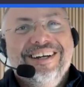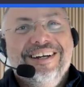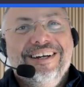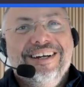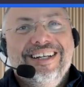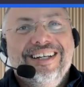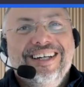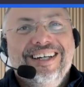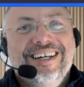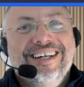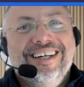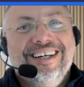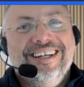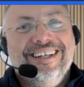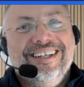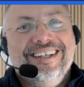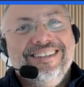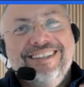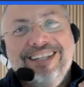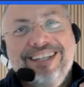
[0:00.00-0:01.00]

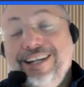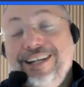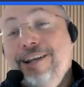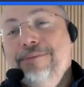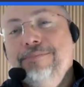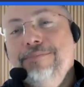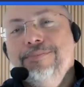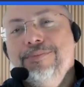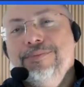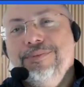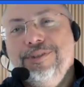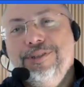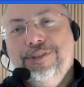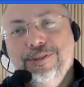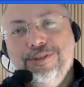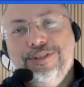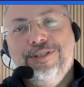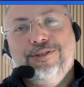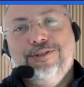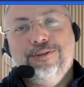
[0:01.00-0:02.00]
that I'm
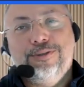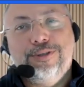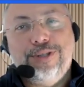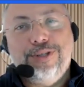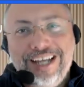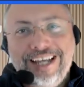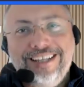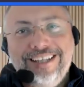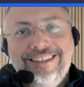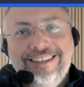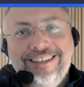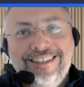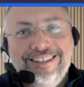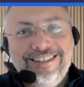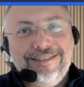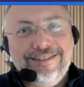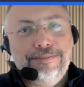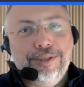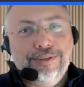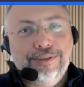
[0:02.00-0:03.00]
used to create
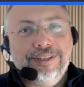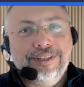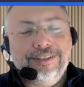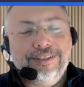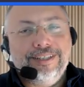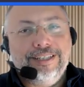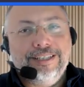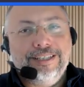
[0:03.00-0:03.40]
this building.